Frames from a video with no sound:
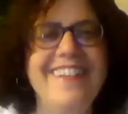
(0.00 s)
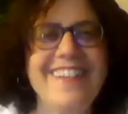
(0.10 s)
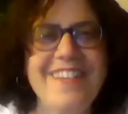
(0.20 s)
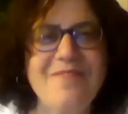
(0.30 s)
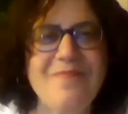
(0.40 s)

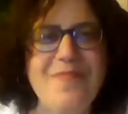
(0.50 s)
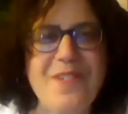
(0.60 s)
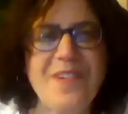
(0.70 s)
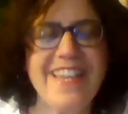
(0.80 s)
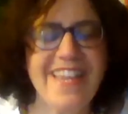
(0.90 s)
Good
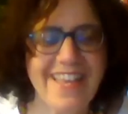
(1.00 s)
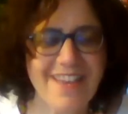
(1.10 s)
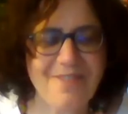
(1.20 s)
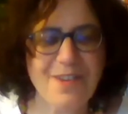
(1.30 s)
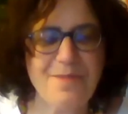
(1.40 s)
morning,
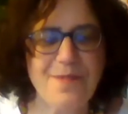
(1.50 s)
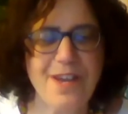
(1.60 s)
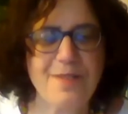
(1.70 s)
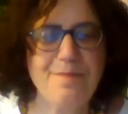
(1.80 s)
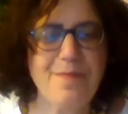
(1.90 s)

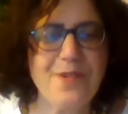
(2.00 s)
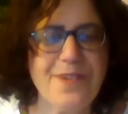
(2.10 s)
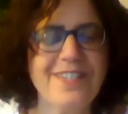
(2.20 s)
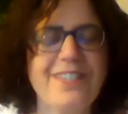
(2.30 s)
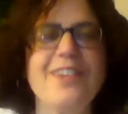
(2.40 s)
everyone.
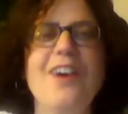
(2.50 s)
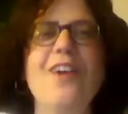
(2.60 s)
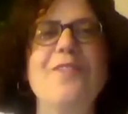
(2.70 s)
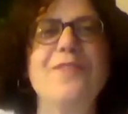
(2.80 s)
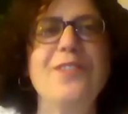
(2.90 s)
Boker
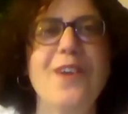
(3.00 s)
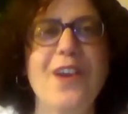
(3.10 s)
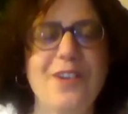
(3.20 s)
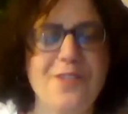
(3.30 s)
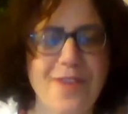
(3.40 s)
Tov to
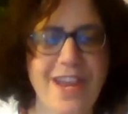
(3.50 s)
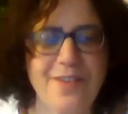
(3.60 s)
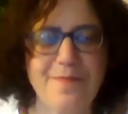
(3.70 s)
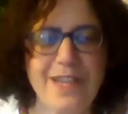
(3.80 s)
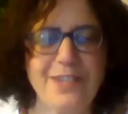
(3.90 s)
our
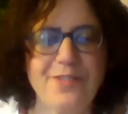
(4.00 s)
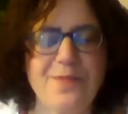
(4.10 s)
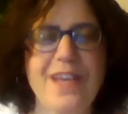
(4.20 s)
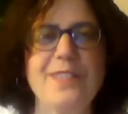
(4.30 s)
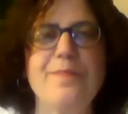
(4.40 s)
Greater
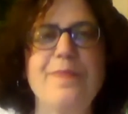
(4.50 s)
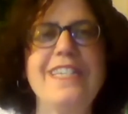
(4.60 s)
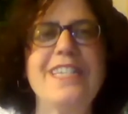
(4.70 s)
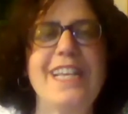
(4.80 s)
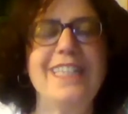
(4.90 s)
Metro West
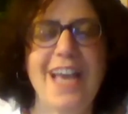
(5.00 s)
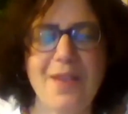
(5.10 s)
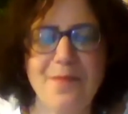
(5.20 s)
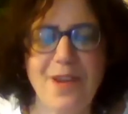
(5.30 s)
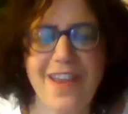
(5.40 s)
PJ
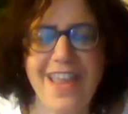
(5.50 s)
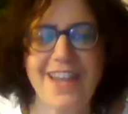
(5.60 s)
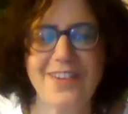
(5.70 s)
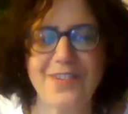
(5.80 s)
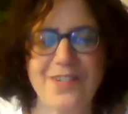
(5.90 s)
Library
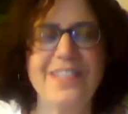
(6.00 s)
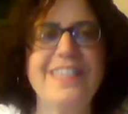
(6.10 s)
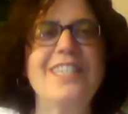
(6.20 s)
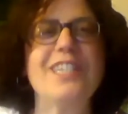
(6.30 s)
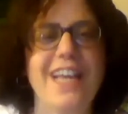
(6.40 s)
and
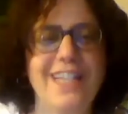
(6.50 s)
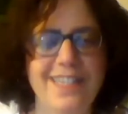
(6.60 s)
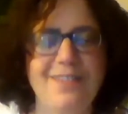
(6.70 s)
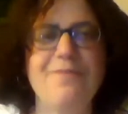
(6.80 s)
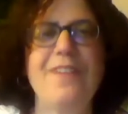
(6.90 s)
Early
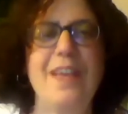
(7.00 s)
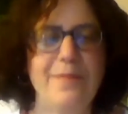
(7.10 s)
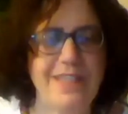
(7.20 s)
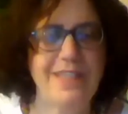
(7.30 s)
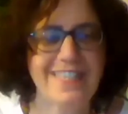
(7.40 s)
Childhood
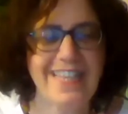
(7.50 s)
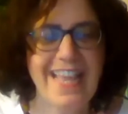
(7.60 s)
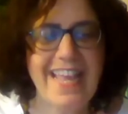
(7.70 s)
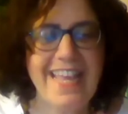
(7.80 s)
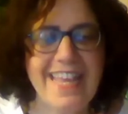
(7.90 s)
Families.
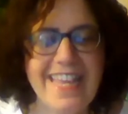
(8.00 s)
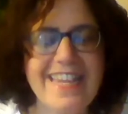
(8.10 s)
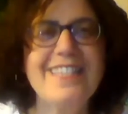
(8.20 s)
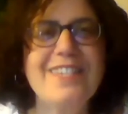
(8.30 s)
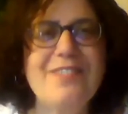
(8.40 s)

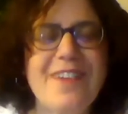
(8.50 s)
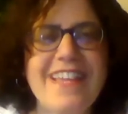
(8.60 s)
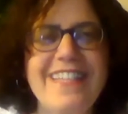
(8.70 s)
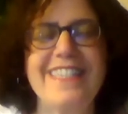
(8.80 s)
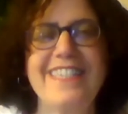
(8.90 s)
It is
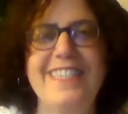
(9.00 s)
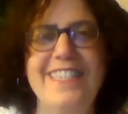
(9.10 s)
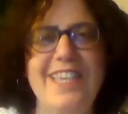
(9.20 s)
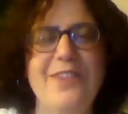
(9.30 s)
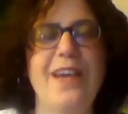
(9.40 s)
great to
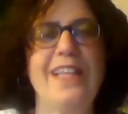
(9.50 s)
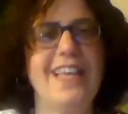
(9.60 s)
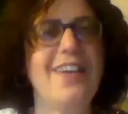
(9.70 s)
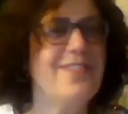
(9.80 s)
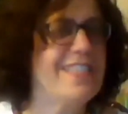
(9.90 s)
see you. I
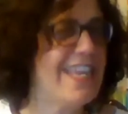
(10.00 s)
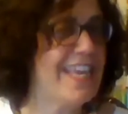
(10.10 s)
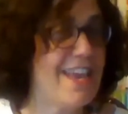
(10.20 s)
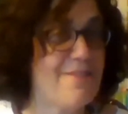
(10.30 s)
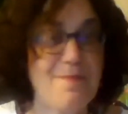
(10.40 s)
love
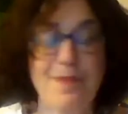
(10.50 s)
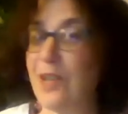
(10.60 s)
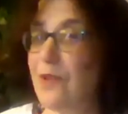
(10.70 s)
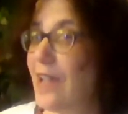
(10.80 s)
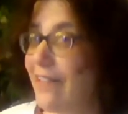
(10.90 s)
seeing
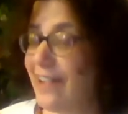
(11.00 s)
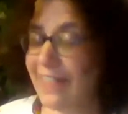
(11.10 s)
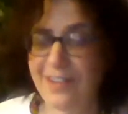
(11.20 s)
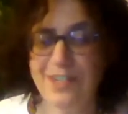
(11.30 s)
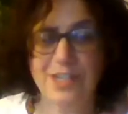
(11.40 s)
everybody
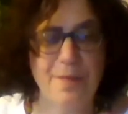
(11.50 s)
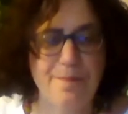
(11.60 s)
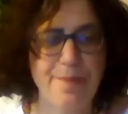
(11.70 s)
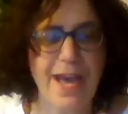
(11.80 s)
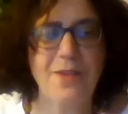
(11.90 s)
wearing their
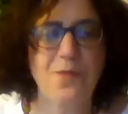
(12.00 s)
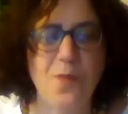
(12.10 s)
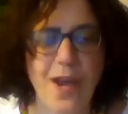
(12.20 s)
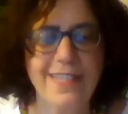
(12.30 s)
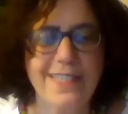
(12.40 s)
Shabbat
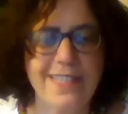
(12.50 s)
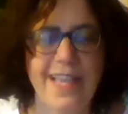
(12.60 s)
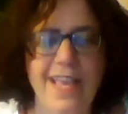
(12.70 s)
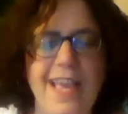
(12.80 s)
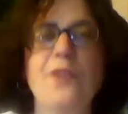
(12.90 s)

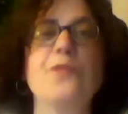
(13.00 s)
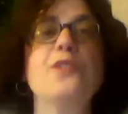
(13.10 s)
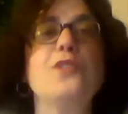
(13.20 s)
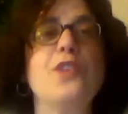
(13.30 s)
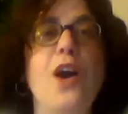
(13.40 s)
whites, and
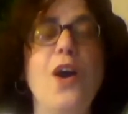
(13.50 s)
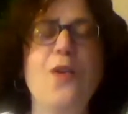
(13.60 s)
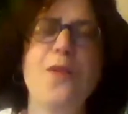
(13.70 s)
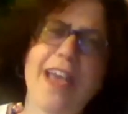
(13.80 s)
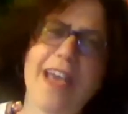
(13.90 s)
we're
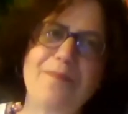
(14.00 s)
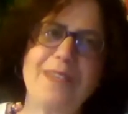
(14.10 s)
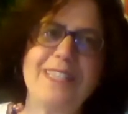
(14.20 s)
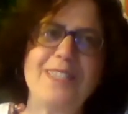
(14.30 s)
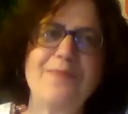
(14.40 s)
so
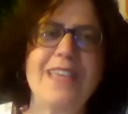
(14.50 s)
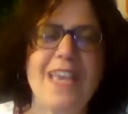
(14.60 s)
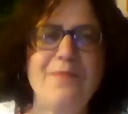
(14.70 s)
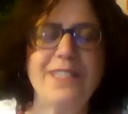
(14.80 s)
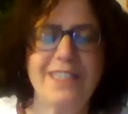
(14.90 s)
happy to
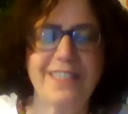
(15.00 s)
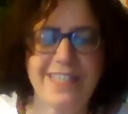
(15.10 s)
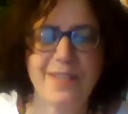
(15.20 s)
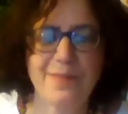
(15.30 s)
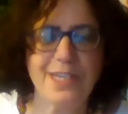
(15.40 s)
be able to
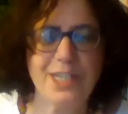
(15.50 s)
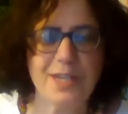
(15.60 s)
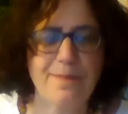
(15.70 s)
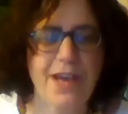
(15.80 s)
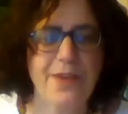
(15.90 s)
celebrate
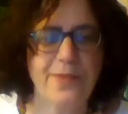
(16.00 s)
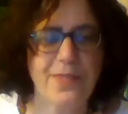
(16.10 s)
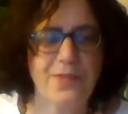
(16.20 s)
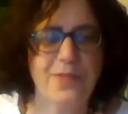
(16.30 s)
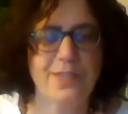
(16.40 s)
Shabbat
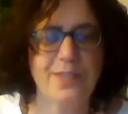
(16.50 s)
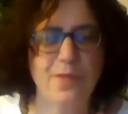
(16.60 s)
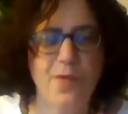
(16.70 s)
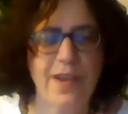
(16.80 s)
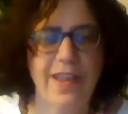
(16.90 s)
with you
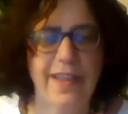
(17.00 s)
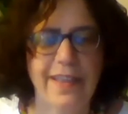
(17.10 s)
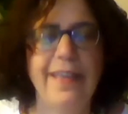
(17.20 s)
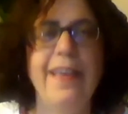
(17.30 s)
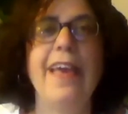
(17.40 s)
this
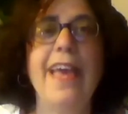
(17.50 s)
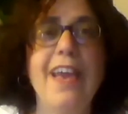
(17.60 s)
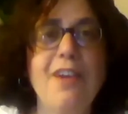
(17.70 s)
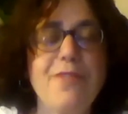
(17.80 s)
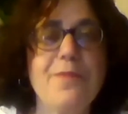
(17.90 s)
morning.
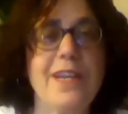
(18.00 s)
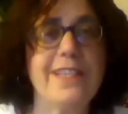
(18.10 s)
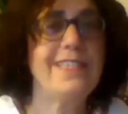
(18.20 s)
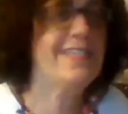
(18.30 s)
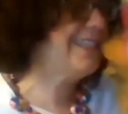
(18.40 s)

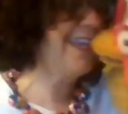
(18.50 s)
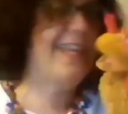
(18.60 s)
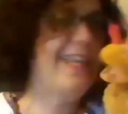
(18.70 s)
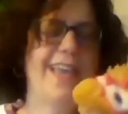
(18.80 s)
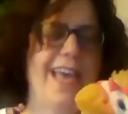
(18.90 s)
Everyone is
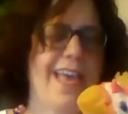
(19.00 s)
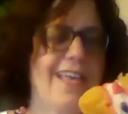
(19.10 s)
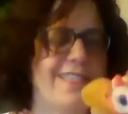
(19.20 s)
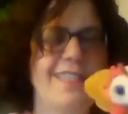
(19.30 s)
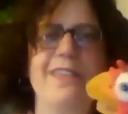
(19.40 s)
excited.
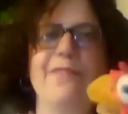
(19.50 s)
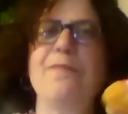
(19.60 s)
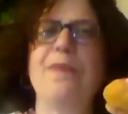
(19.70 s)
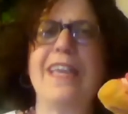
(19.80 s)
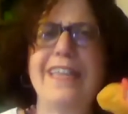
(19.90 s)
Yes,
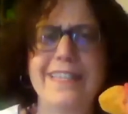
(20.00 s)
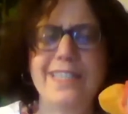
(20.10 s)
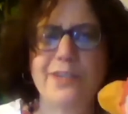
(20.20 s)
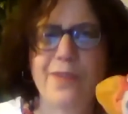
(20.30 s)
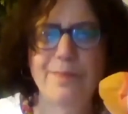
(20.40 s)
even my
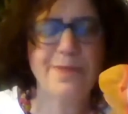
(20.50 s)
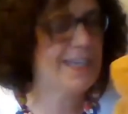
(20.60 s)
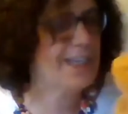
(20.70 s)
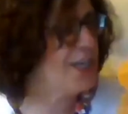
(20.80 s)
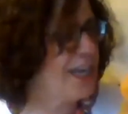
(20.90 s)

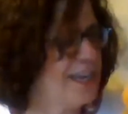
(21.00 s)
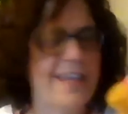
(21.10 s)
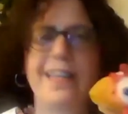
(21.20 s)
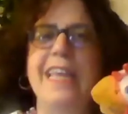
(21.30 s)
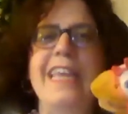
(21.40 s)
interrupting
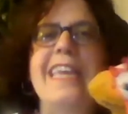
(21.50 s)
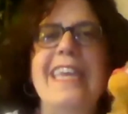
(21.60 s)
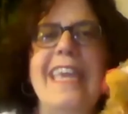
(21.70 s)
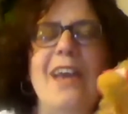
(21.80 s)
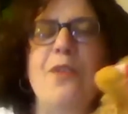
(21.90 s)
chicken.
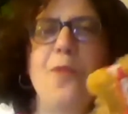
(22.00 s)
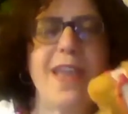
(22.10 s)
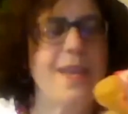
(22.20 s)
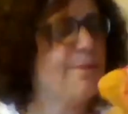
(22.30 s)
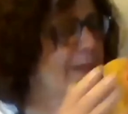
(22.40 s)
He can't
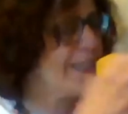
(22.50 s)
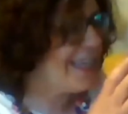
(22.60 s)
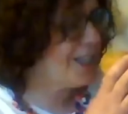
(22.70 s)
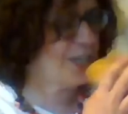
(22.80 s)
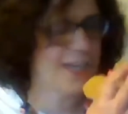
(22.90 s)
wait.
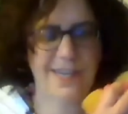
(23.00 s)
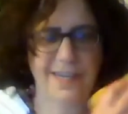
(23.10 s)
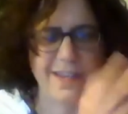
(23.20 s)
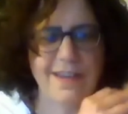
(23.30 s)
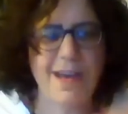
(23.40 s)
Please,
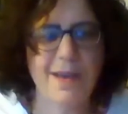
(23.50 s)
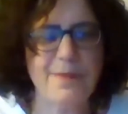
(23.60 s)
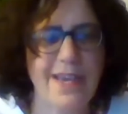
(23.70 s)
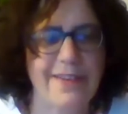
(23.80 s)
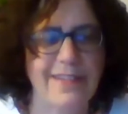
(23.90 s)
chicken,
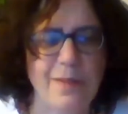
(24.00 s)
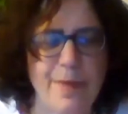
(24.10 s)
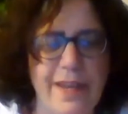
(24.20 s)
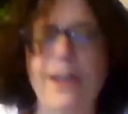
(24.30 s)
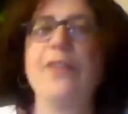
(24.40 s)
calm down a little
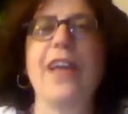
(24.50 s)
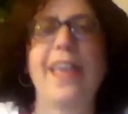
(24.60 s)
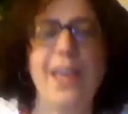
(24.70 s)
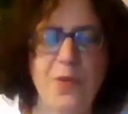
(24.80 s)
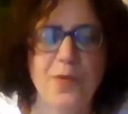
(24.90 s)
bit.
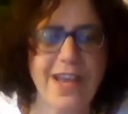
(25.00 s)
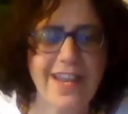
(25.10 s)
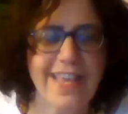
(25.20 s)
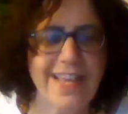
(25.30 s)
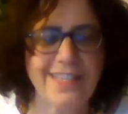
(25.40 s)
Okay, we're
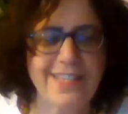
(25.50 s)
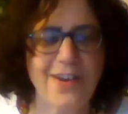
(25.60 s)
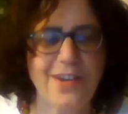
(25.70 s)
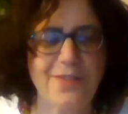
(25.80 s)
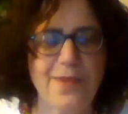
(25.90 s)
going to get
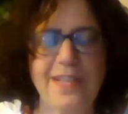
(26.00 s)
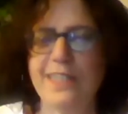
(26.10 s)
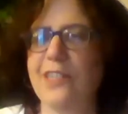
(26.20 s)
started real